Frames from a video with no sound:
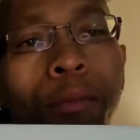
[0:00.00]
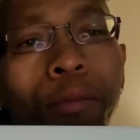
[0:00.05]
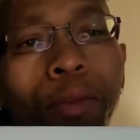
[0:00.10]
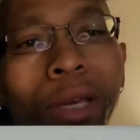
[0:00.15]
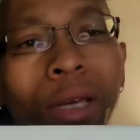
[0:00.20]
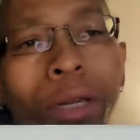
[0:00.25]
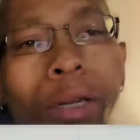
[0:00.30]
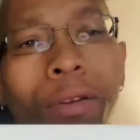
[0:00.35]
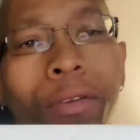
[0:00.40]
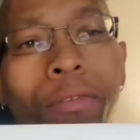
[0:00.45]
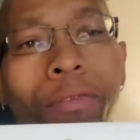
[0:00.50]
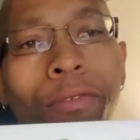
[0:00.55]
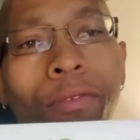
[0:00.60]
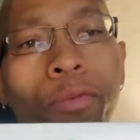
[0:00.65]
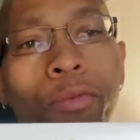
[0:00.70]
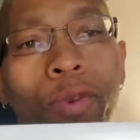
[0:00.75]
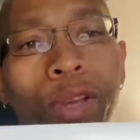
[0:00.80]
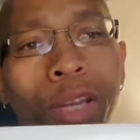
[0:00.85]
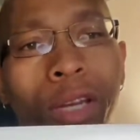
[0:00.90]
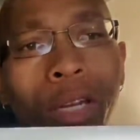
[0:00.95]
Right here,
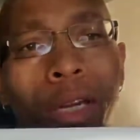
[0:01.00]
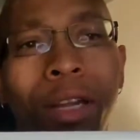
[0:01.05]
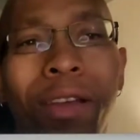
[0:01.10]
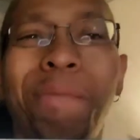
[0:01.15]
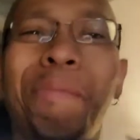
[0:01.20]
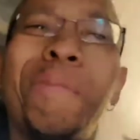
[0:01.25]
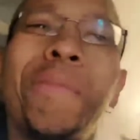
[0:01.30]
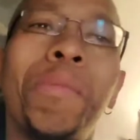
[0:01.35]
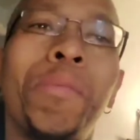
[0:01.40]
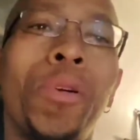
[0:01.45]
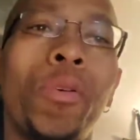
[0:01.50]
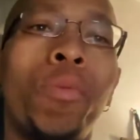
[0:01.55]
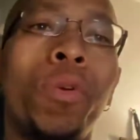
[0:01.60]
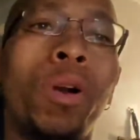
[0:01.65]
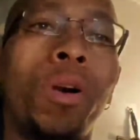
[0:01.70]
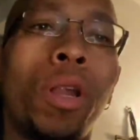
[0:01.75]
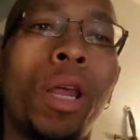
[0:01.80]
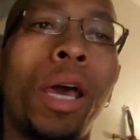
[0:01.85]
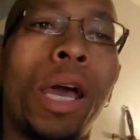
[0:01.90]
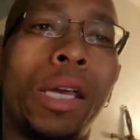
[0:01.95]
this is your
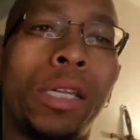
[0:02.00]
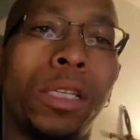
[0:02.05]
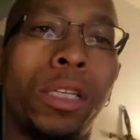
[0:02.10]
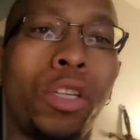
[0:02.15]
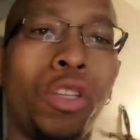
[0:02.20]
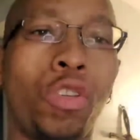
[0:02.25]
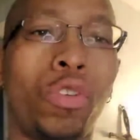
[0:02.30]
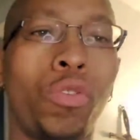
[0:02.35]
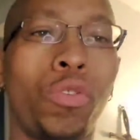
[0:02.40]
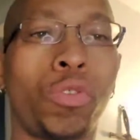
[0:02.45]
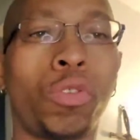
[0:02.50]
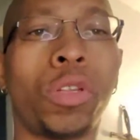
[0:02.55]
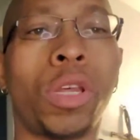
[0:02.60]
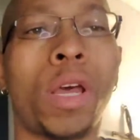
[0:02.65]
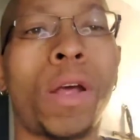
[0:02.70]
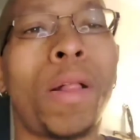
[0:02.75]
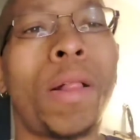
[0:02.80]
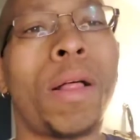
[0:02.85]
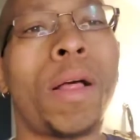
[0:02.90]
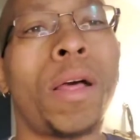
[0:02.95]
meter. Me,
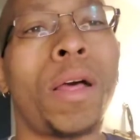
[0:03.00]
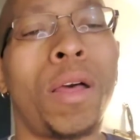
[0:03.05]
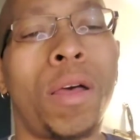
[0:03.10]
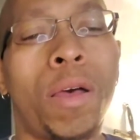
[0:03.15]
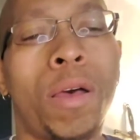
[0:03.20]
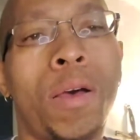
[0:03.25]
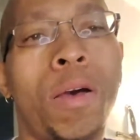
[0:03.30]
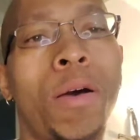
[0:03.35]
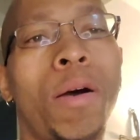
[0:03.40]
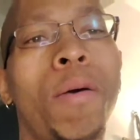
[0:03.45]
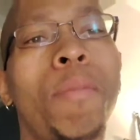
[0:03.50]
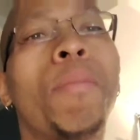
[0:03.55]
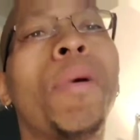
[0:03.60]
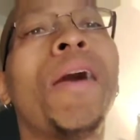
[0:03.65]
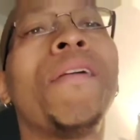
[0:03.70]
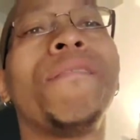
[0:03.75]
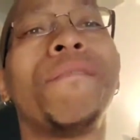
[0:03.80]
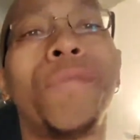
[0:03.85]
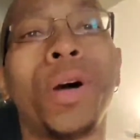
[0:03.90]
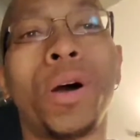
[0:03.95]
I opted out,
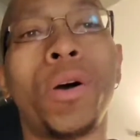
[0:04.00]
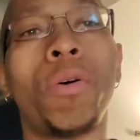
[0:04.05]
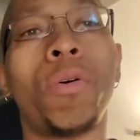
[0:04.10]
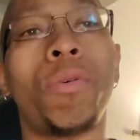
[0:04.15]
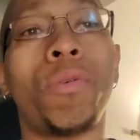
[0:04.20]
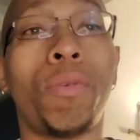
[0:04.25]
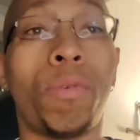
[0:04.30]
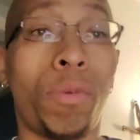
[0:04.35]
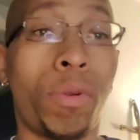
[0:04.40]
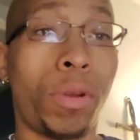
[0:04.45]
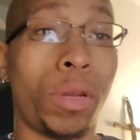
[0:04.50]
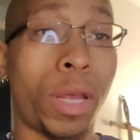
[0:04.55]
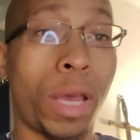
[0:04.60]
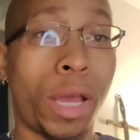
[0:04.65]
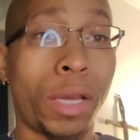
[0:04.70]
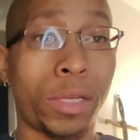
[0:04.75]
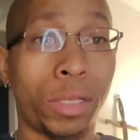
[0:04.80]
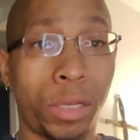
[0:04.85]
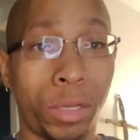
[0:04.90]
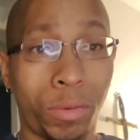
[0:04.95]
and I got the meter,
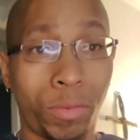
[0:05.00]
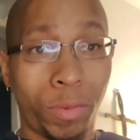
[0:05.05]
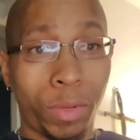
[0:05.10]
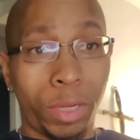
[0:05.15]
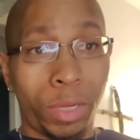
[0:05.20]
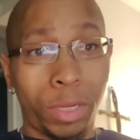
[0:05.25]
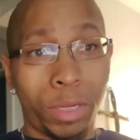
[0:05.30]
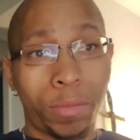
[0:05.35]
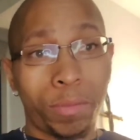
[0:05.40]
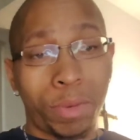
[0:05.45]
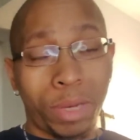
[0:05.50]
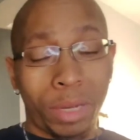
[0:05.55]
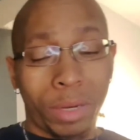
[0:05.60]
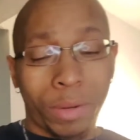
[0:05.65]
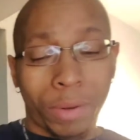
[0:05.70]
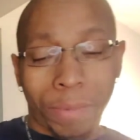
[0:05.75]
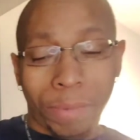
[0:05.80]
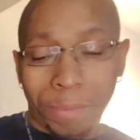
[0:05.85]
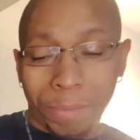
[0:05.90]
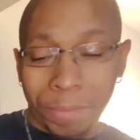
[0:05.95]
but I opted
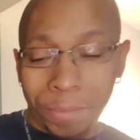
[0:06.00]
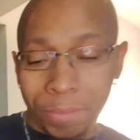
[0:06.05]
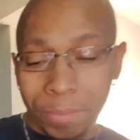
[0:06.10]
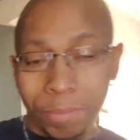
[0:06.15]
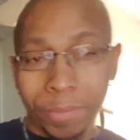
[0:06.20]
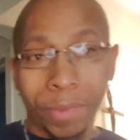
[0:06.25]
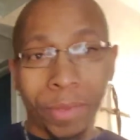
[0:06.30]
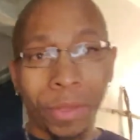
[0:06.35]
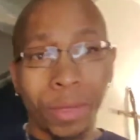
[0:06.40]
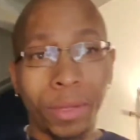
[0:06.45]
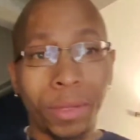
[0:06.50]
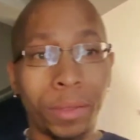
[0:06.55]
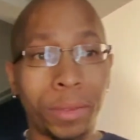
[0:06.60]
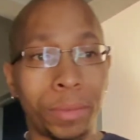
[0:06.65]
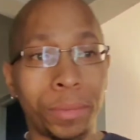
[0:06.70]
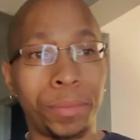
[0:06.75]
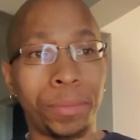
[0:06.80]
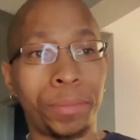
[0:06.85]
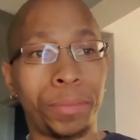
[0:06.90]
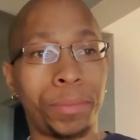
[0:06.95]
out and I use my
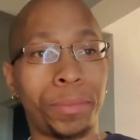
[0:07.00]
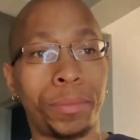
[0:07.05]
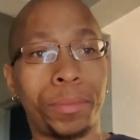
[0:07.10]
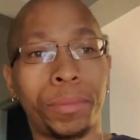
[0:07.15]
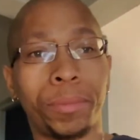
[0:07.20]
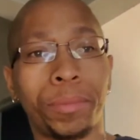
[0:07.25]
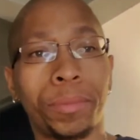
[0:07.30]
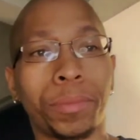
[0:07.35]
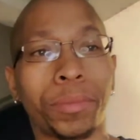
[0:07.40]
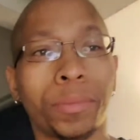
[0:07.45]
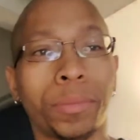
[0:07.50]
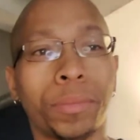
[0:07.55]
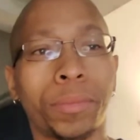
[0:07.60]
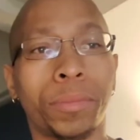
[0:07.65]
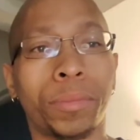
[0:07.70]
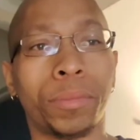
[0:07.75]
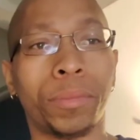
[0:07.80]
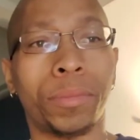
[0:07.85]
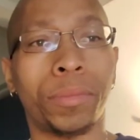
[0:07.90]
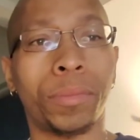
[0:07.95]
phone as a
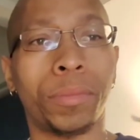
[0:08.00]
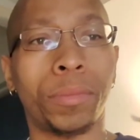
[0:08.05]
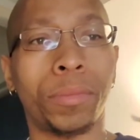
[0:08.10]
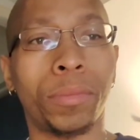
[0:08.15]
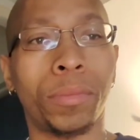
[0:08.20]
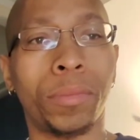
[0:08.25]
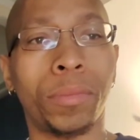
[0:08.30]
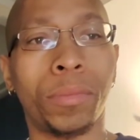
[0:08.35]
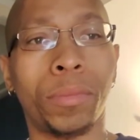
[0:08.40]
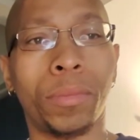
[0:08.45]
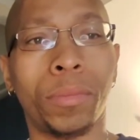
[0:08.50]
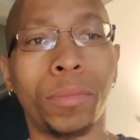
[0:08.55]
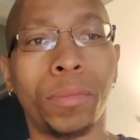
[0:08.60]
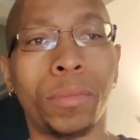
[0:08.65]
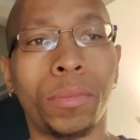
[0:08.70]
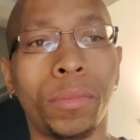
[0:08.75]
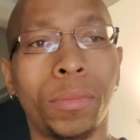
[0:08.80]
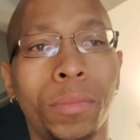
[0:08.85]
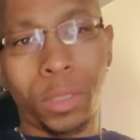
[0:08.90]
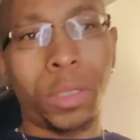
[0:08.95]
device that I
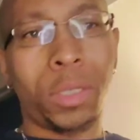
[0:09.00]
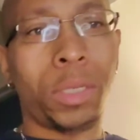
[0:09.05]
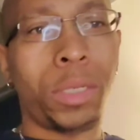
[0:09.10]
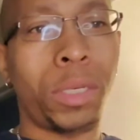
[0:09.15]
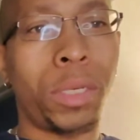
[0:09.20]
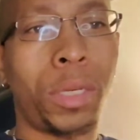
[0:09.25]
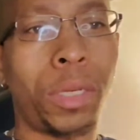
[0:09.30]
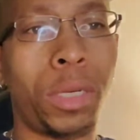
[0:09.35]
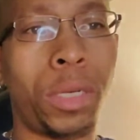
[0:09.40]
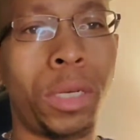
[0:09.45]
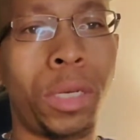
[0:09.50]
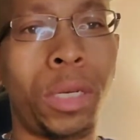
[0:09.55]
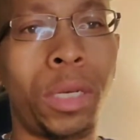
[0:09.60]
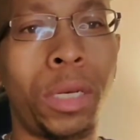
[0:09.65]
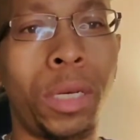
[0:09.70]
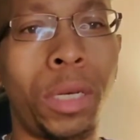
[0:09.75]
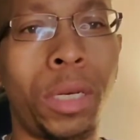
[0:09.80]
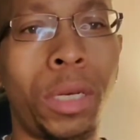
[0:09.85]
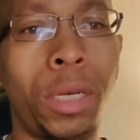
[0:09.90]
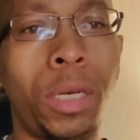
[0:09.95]
use for
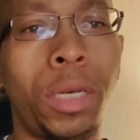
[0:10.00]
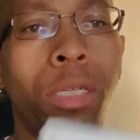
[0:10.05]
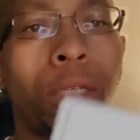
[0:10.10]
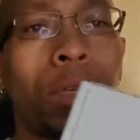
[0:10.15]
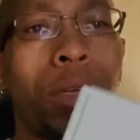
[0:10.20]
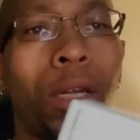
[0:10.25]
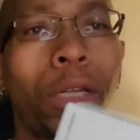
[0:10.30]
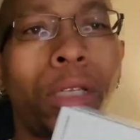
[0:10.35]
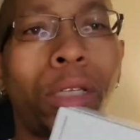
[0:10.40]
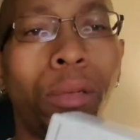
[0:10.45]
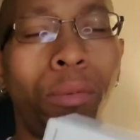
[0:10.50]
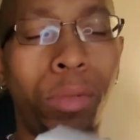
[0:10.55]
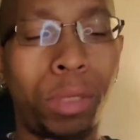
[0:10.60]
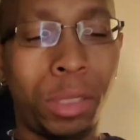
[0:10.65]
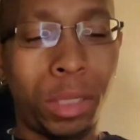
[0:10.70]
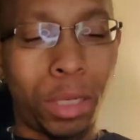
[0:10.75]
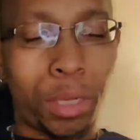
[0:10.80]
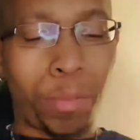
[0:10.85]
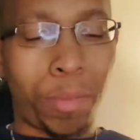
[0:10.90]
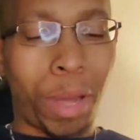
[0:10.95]
getting the
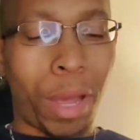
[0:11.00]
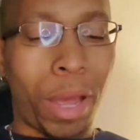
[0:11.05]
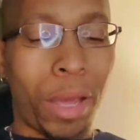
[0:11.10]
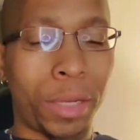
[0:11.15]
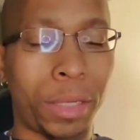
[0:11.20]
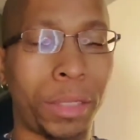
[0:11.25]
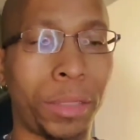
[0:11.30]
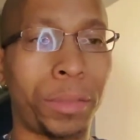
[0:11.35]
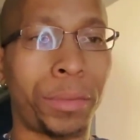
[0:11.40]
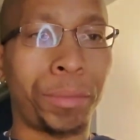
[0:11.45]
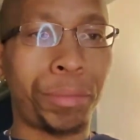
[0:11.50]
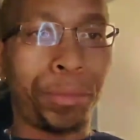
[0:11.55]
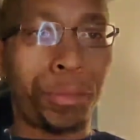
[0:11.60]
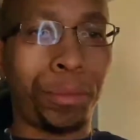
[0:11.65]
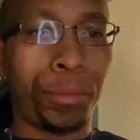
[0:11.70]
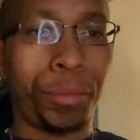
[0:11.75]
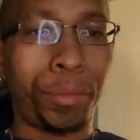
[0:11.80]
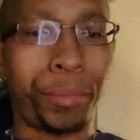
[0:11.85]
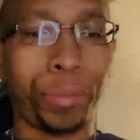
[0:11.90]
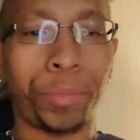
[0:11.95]
signal for my
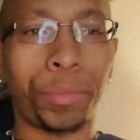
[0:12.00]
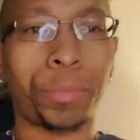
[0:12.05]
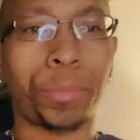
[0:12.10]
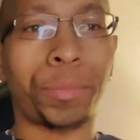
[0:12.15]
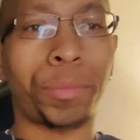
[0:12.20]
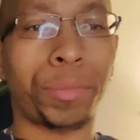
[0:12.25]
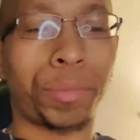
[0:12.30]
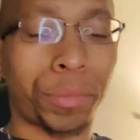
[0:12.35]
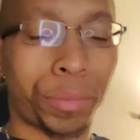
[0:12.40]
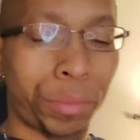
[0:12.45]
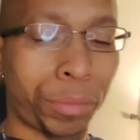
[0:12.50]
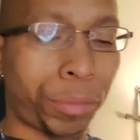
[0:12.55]
Dexcom 6.